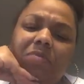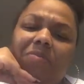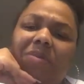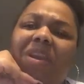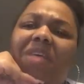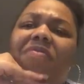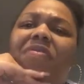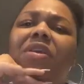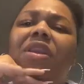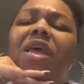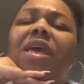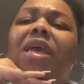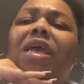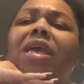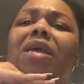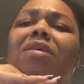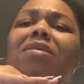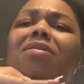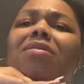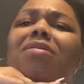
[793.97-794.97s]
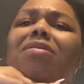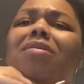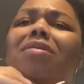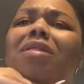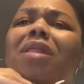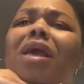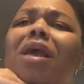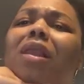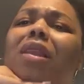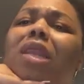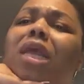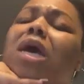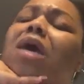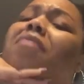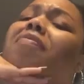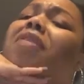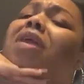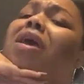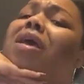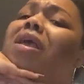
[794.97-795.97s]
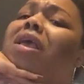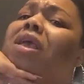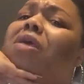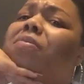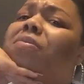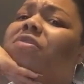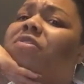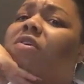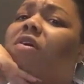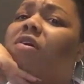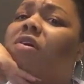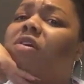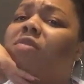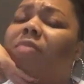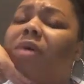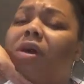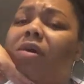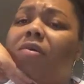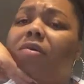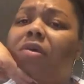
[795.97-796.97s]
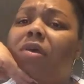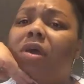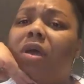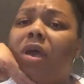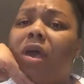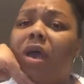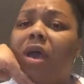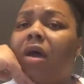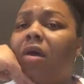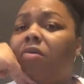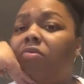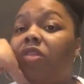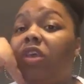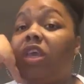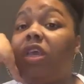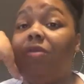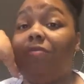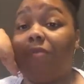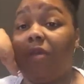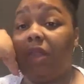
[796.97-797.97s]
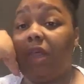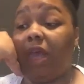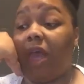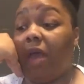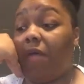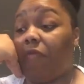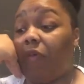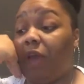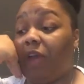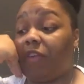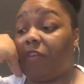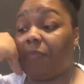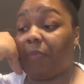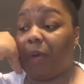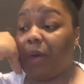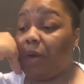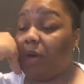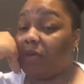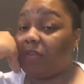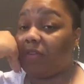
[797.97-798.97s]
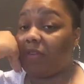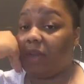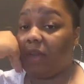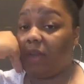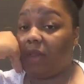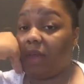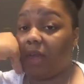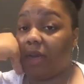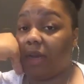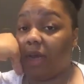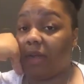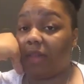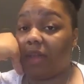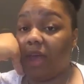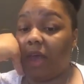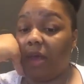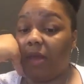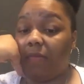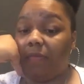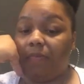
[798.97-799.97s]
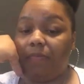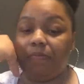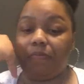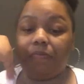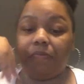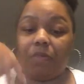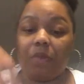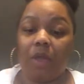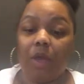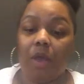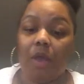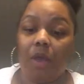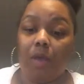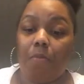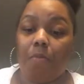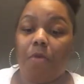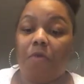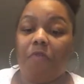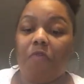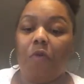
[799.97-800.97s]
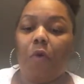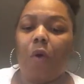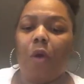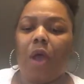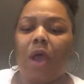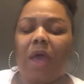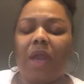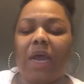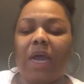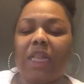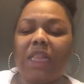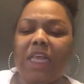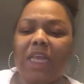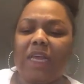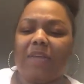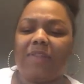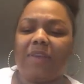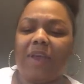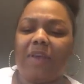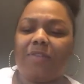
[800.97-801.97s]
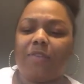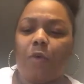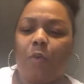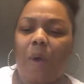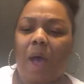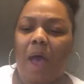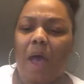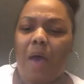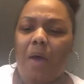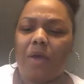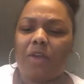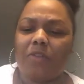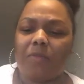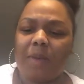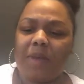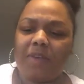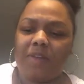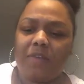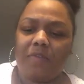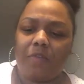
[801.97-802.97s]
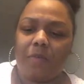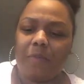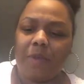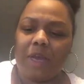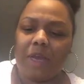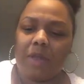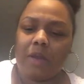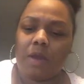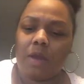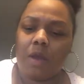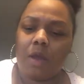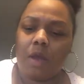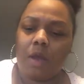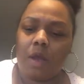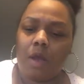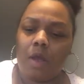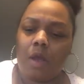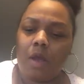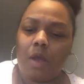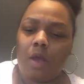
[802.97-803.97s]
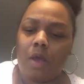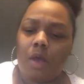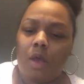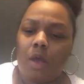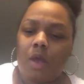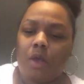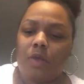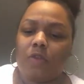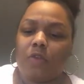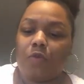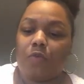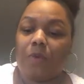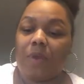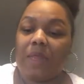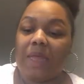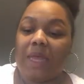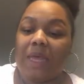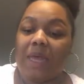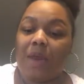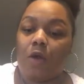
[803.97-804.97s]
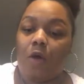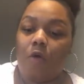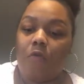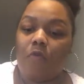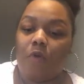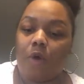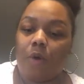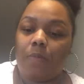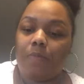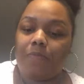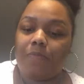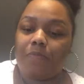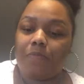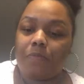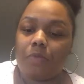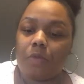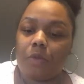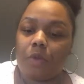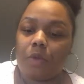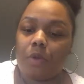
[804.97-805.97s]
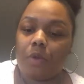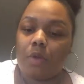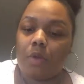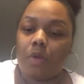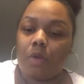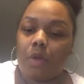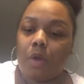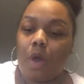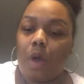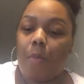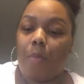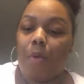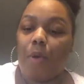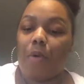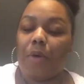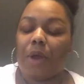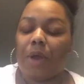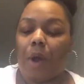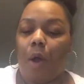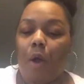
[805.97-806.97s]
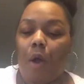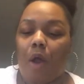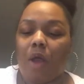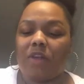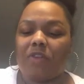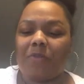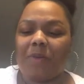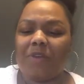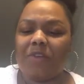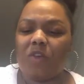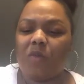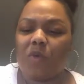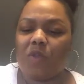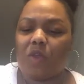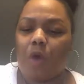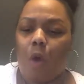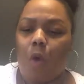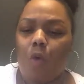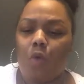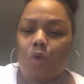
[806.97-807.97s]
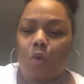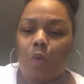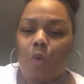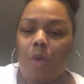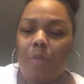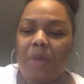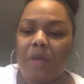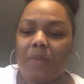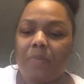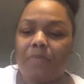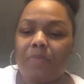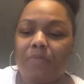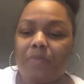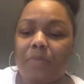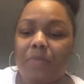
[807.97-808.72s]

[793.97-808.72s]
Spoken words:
I feel like a love like he was talking about, I don't think he really ever experienced anything like that before. And I think it takes a while, especially for men, to really get over a broken heart, especially with an older woman.